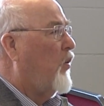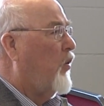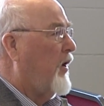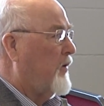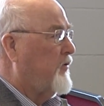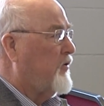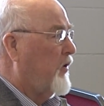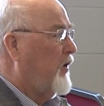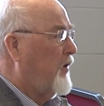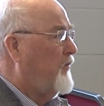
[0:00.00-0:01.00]
well
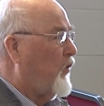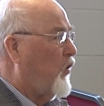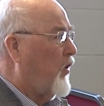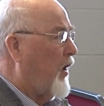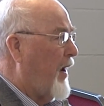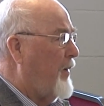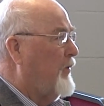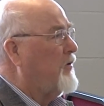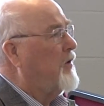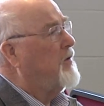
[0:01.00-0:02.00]
suited for
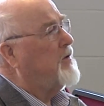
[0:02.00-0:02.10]
Hamilton,